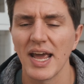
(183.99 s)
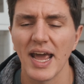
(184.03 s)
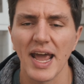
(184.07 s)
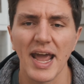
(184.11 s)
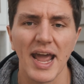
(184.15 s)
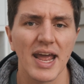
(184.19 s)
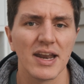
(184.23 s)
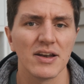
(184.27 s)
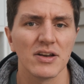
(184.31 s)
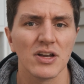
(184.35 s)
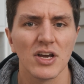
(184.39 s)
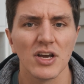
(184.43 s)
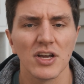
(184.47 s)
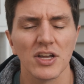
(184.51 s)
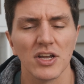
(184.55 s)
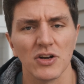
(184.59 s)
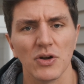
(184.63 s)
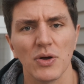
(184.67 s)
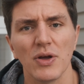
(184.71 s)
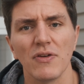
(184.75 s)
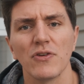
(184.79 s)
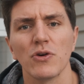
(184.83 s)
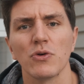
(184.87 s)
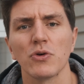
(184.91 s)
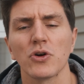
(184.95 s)
And, you
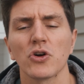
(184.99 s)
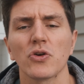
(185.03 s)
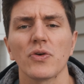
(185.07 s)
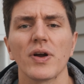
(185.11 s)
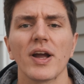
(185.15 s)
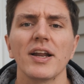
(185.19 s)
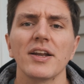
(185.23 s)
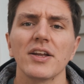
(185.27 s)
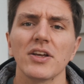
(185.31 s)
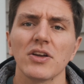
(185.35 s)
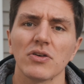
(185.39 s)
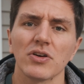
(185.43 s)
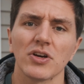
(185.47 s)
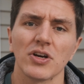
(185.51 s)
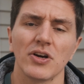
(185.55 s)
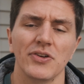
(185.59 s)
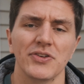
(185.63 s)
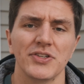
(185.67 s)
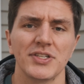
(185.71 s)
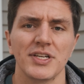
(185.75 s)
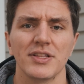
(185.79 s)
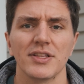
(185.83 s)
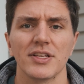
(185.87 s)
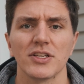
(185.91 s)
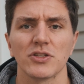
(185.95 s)
know, if you're creating your
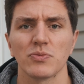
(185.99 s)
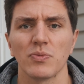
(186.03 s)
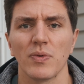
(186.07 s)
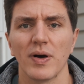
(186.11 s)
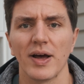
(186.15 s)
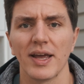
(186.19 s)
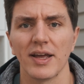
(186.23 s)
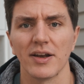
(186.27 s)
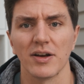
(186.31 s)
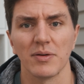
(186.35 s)
content this way,